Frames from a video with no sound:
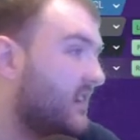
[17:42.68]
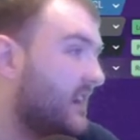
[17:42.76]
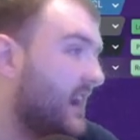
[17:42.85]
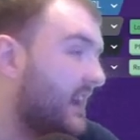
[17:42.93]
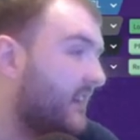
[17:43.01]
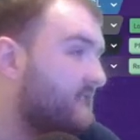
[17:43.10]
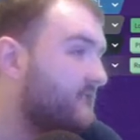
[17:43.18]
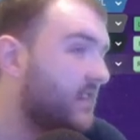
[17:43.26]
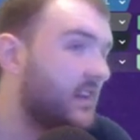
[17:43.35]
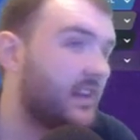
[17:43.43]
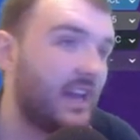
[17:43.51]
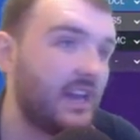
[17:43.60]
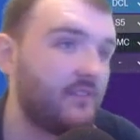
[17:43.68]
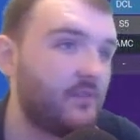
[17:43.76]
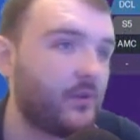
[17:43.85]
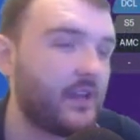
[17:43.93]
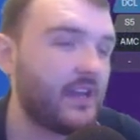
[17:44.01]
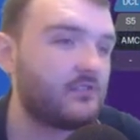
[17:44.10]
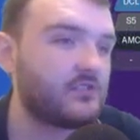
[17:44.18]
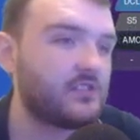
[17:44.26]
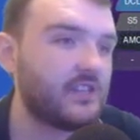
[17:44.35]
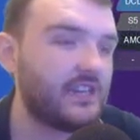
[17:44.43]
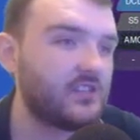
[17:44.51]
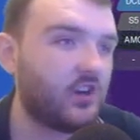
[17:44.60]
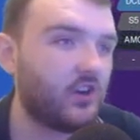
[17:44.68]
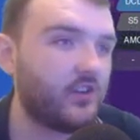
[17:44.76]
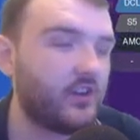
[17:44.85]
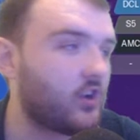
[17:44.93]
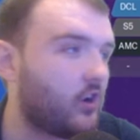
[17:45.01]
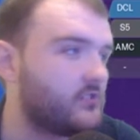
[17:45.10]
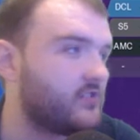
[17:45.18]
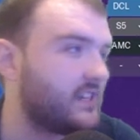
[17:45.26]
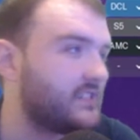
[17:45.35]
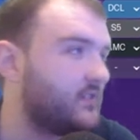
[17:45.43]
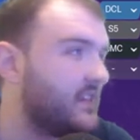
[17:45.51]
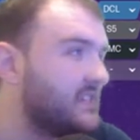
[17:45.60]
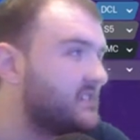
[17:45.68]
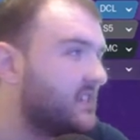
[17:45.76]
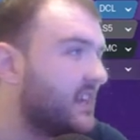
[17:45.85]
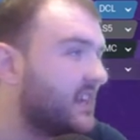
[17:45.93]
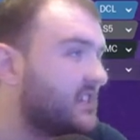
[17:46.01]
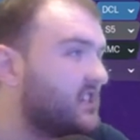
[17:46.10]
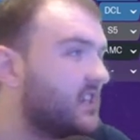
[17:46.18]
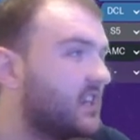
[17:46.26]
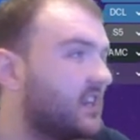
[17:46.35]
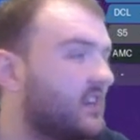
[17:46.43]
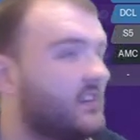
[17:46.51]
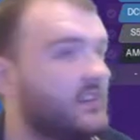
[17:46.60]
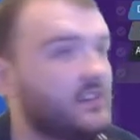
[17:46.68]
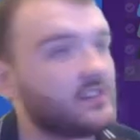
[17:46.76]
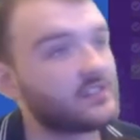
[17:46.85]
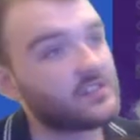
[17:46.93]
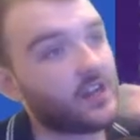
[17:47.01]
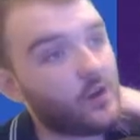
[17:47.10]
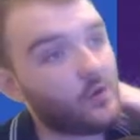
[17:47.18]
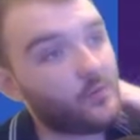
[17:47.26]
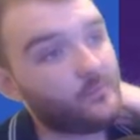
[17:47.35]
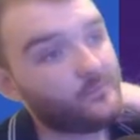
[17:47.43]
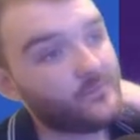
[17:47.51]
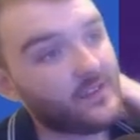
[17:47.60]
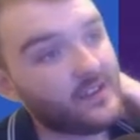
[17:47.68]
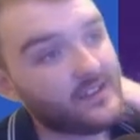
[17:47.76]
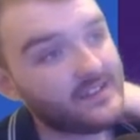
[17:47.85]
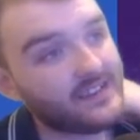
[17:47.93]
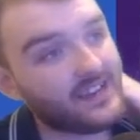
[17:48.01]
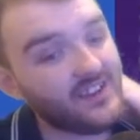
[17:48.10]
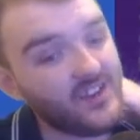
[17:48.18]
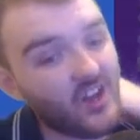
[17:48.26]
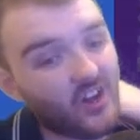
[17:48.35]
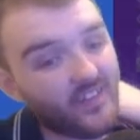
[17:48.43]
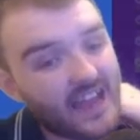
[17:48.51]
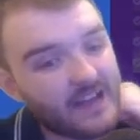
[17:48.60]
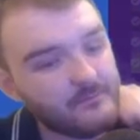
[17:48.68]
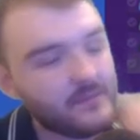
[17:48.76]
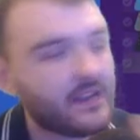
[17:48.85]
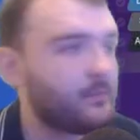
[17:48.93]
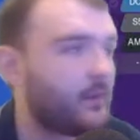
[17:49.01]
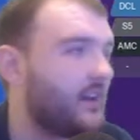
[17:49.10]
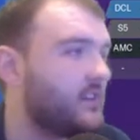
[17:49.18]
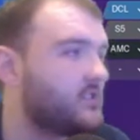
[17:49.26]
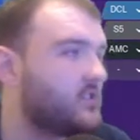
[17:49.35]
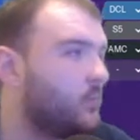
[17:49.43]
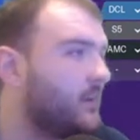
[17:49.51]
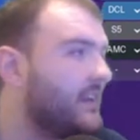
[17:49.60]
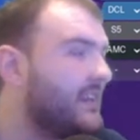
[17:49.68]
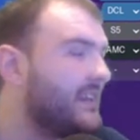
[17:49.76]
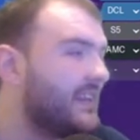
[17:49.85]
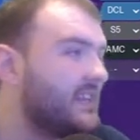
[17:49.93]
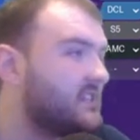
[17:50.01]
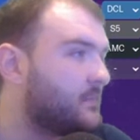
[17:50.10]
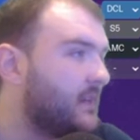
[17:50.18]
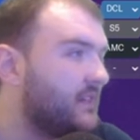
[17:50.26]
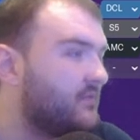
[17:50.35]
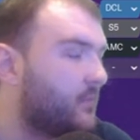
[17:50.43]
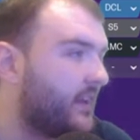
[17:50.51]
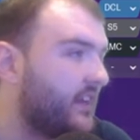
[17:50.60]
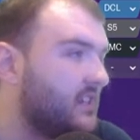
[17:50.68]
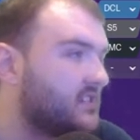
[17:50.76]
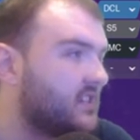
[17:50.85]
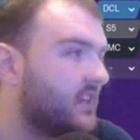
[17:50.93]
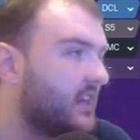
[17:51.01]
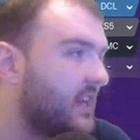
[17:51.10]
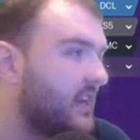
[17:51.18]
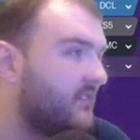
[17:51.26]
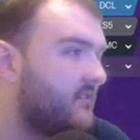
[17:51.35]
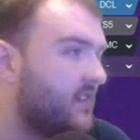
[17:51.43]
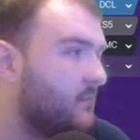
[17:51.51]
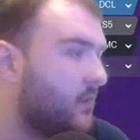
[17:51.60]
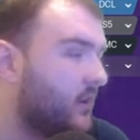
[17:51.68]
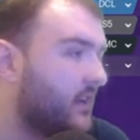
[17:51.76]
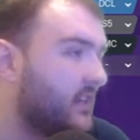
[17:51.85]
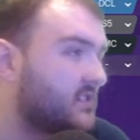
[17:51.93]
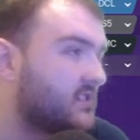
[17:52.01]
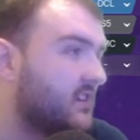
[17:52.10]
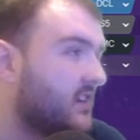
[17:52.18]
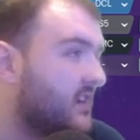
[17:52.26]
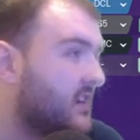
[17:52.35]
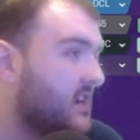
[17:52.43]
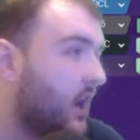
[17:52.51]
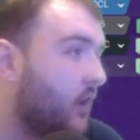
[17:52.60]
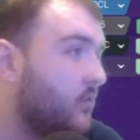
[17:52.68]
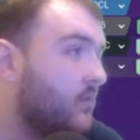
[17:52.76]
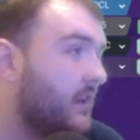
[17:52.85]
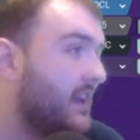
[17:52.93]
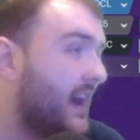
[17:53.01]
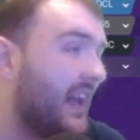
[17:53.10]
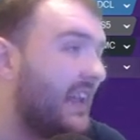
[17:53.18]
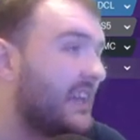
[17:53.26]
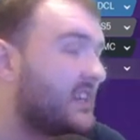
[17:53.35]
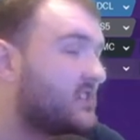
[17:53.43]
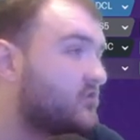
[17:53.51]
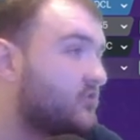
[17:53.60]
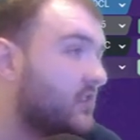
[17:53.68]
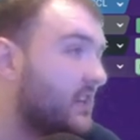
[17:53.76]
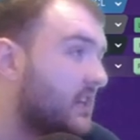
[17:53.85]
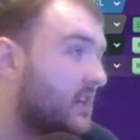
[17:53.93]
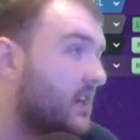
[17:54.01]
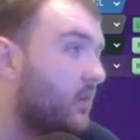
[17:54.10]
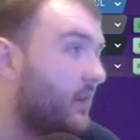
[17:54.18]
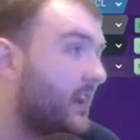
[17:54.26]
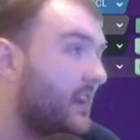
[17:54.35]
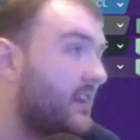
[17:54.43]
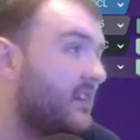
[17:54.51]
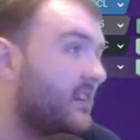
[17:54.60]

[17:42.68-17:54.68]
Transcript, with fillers: And I think everybody else is on a contract till the end of next year. So, not that many players who we need to be replacing, if I'm honest. Only Alex Street going.